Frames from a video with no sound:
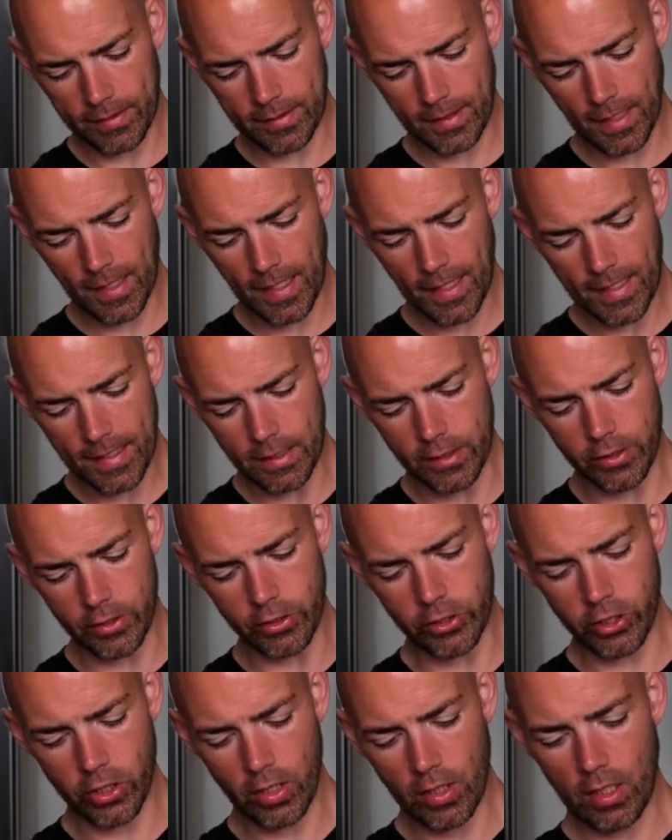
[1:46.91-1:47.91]
a
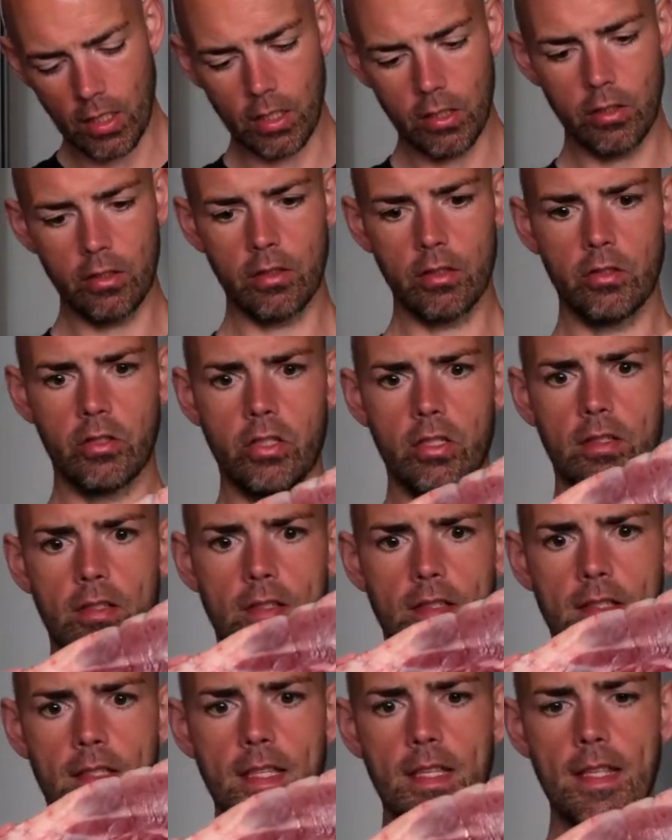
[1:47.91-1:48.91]
hinge. You can just
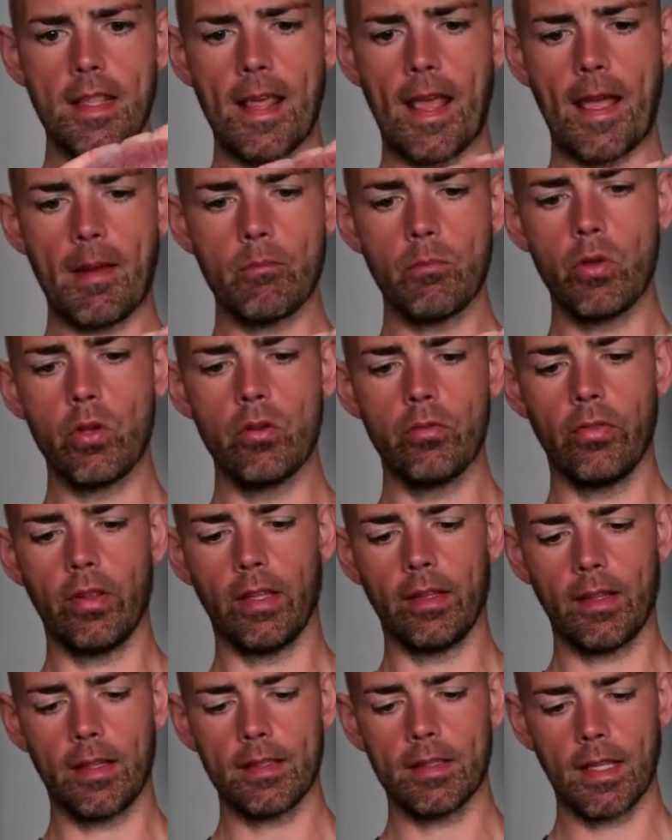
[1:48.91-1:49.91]
see that moving.
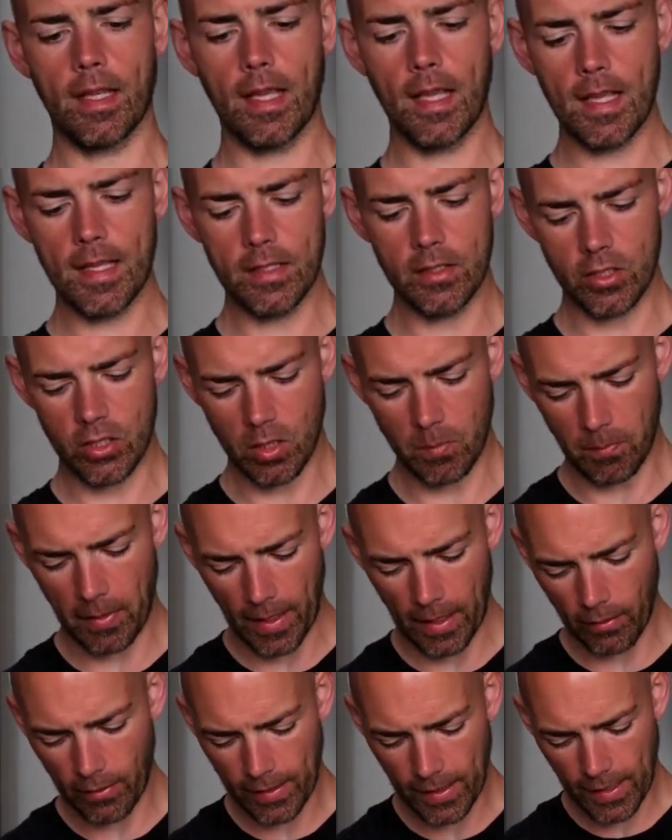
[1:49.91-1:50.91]
There's a hinge
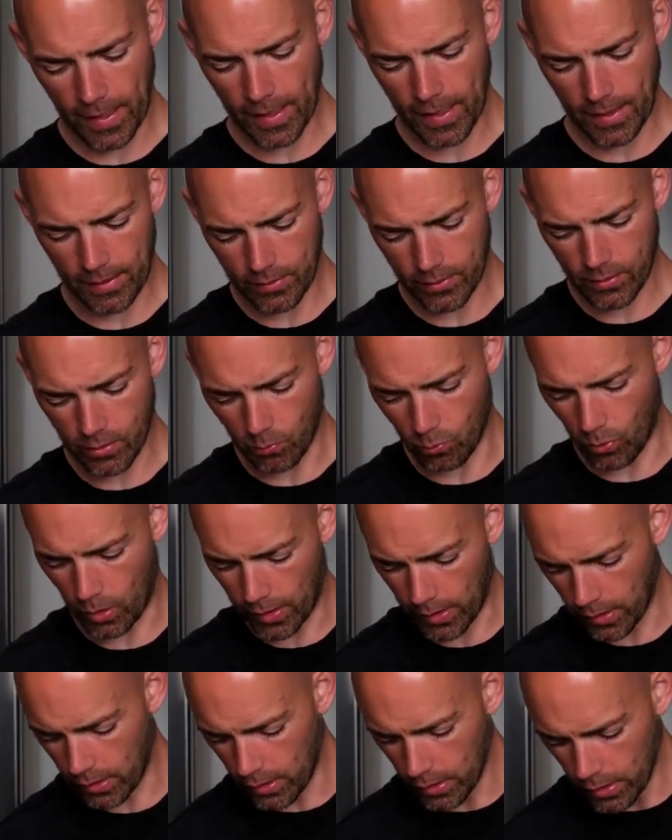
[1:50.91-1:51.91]
about here somewhere.
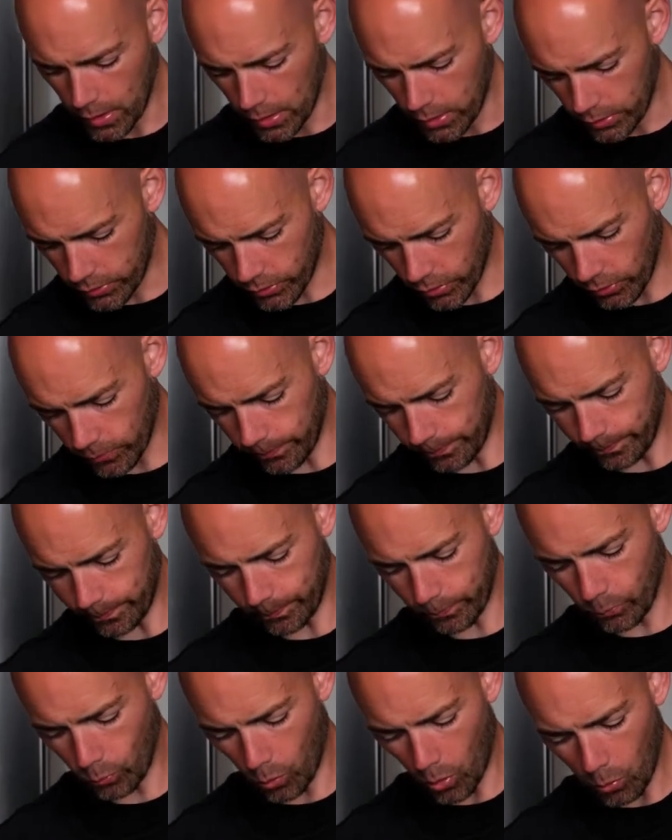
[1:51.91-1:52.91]
So
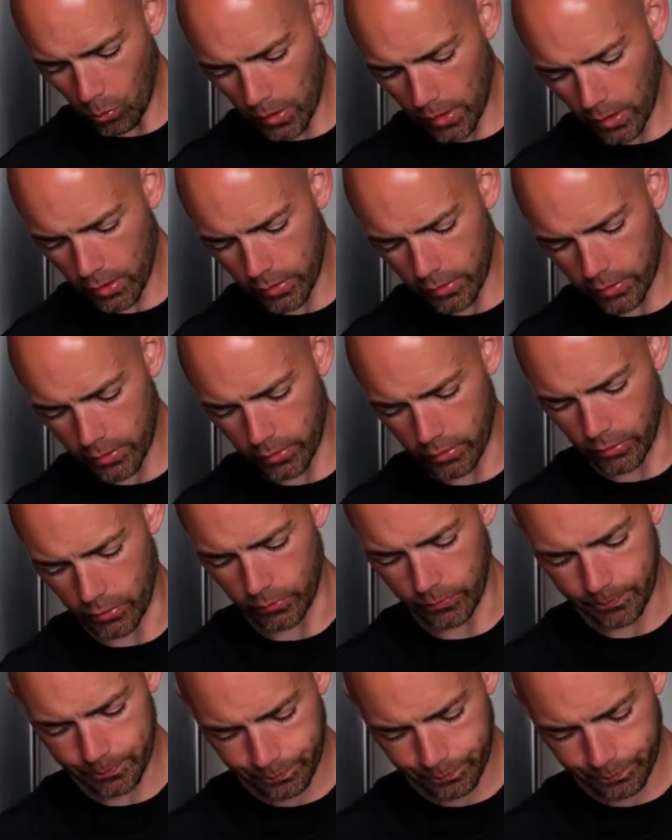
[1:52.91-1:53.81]
what we're going to do